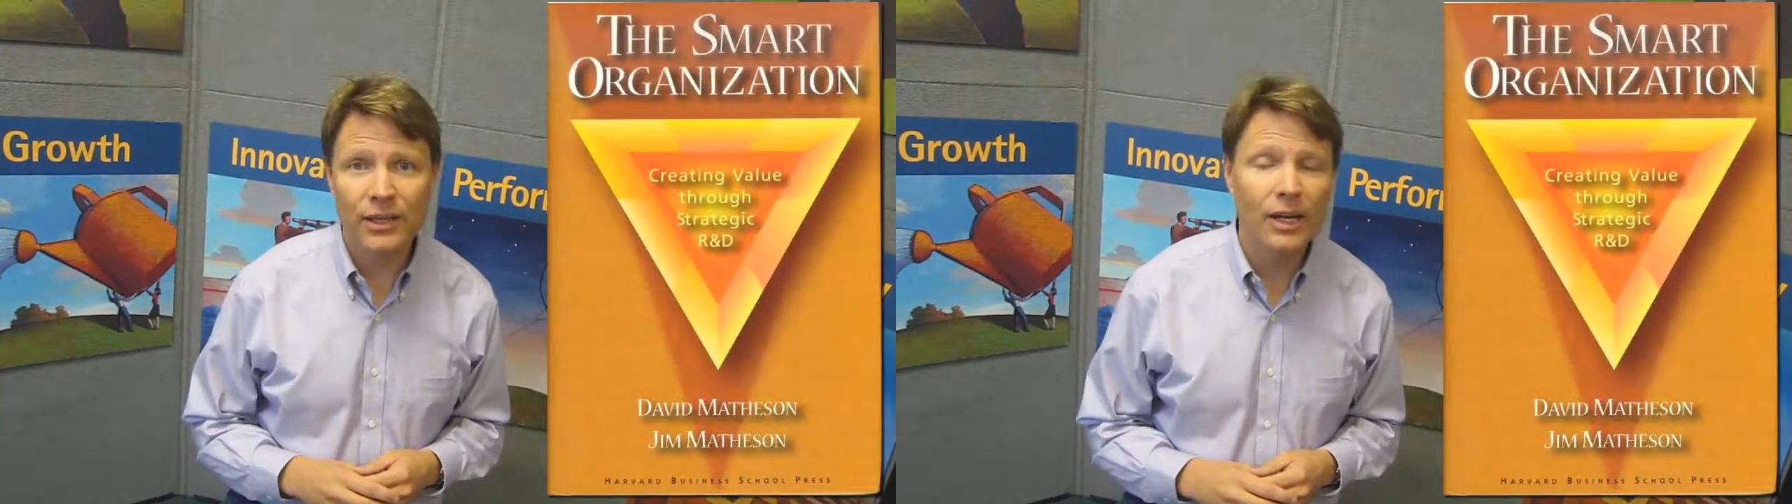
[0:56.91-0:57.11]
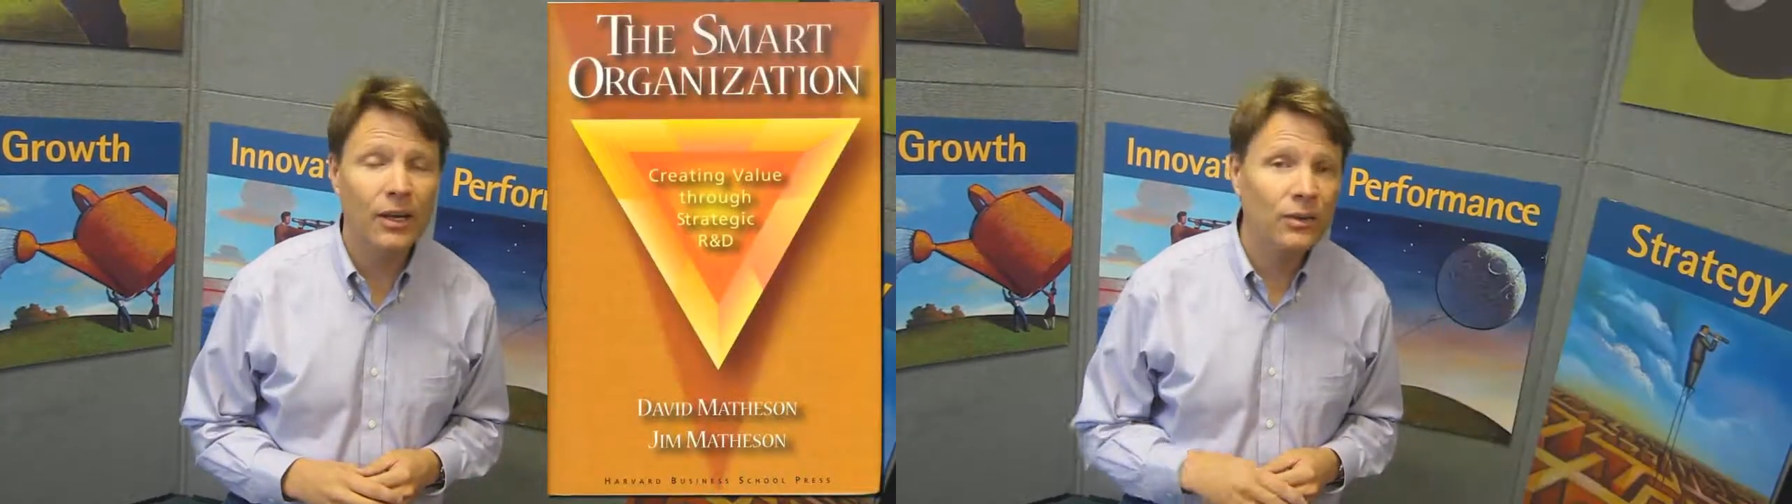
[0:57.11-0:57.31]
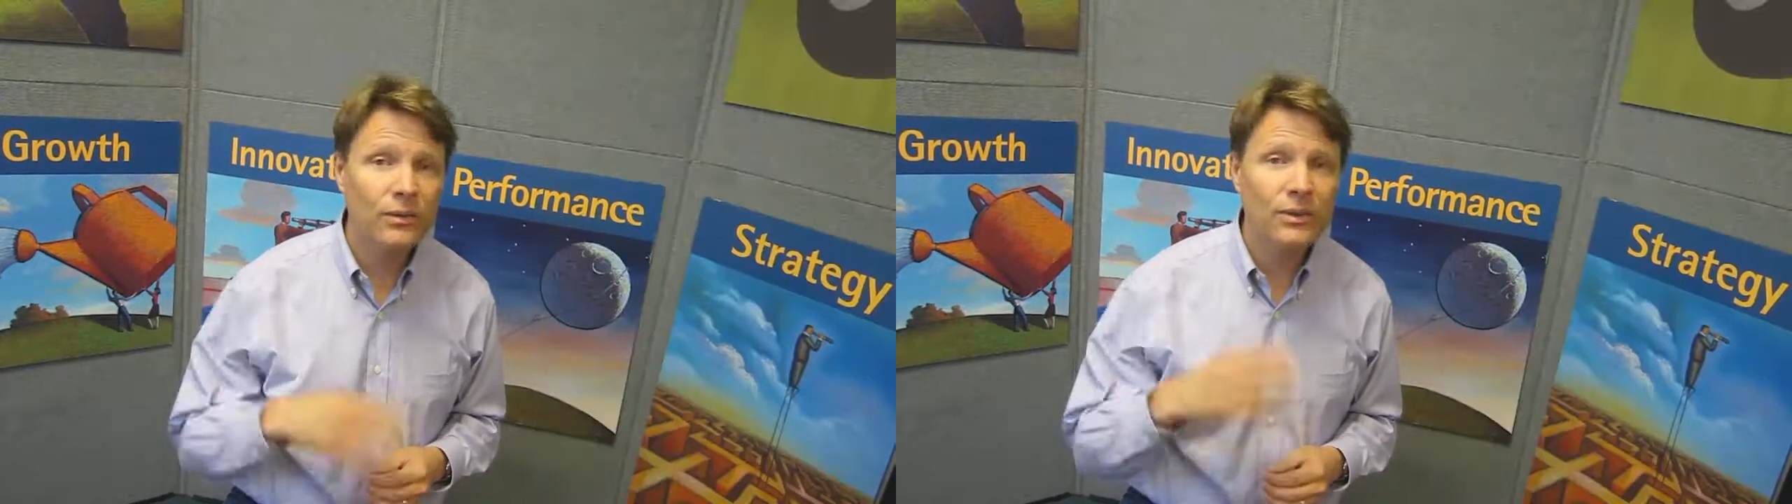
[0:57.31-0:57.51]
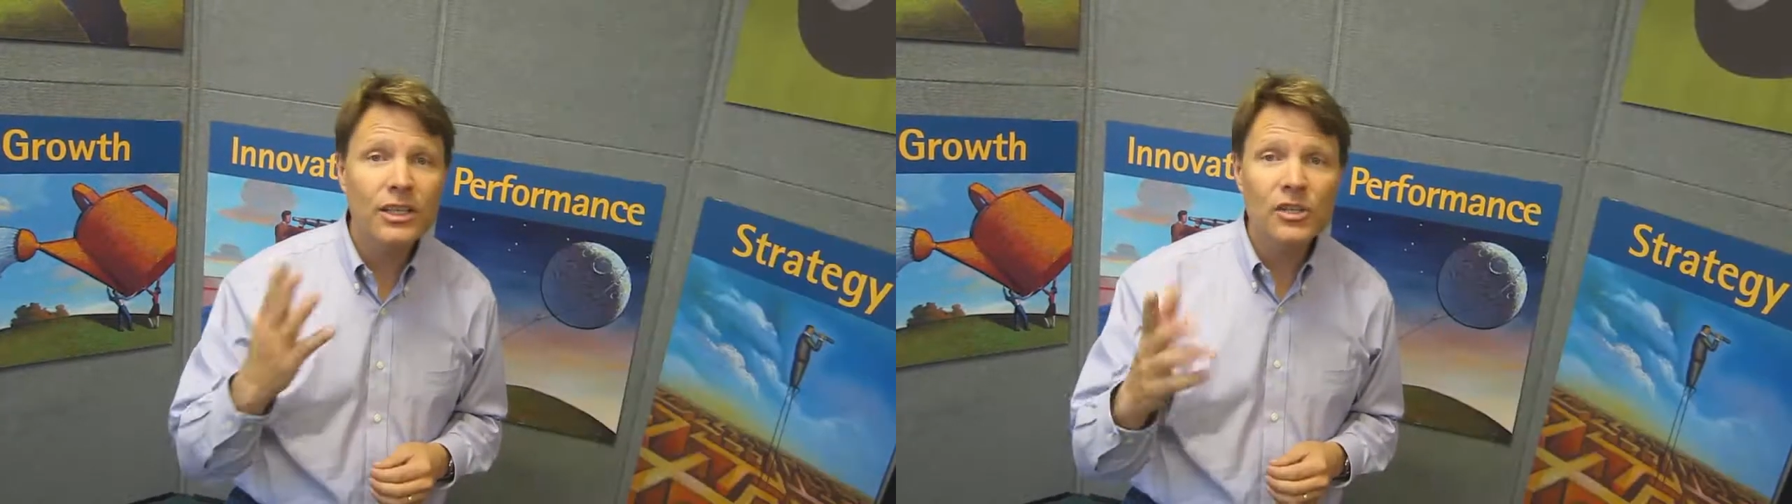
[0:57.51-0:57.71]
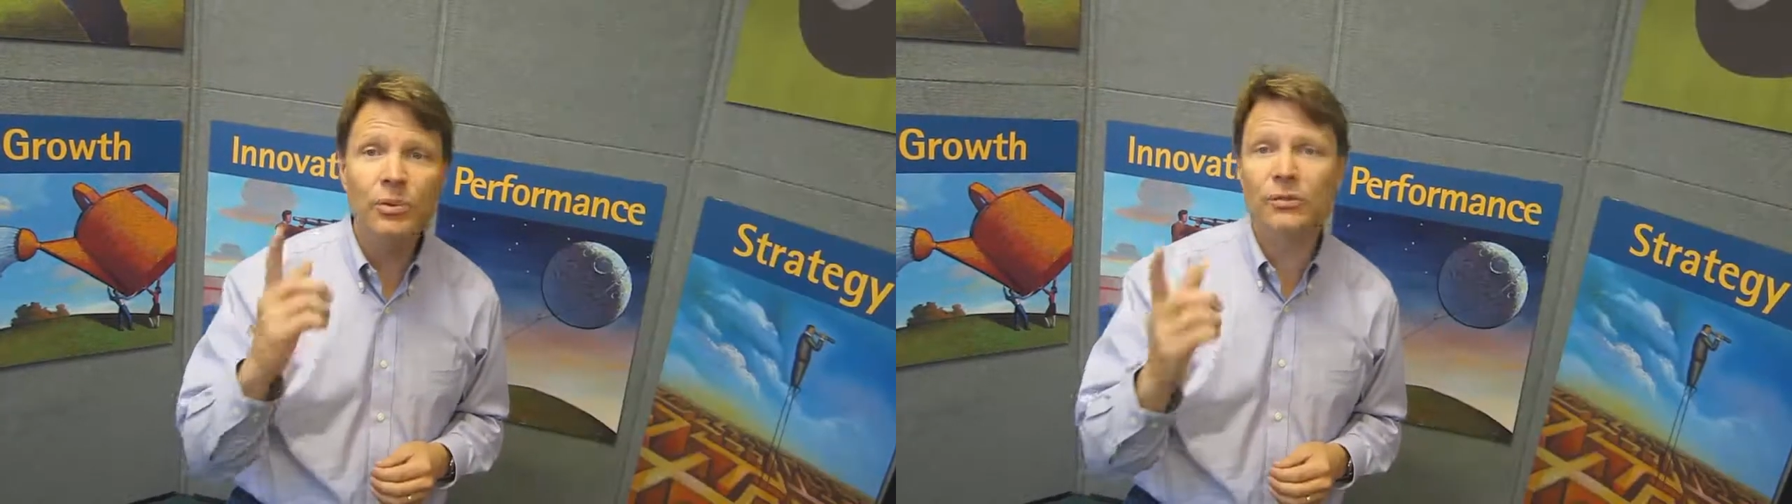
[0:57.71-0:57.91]
and I also
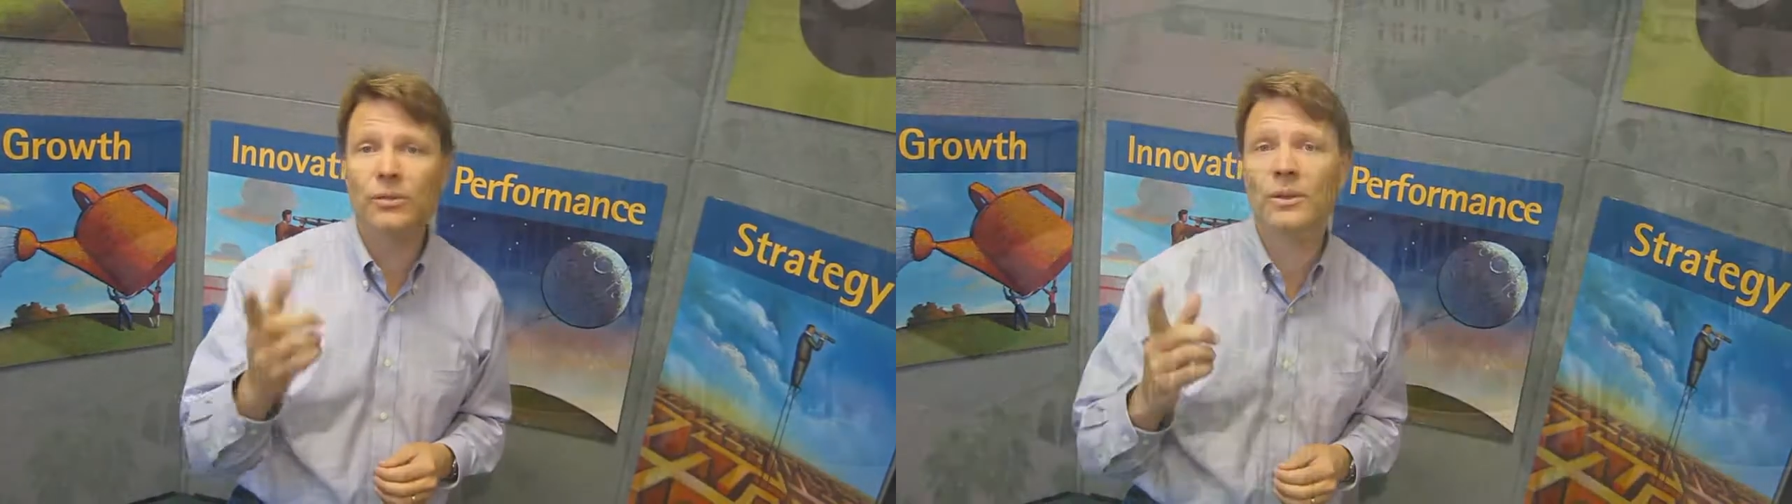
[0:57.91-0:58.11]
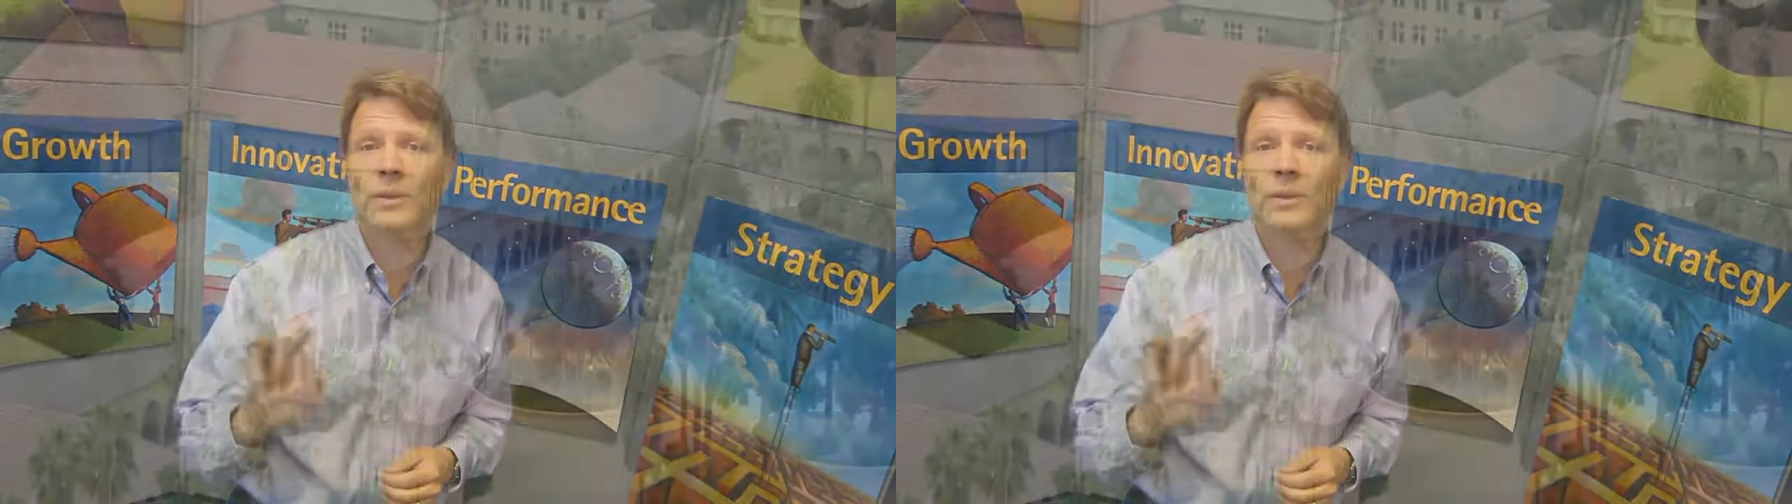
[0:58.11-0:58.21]
teach portfolio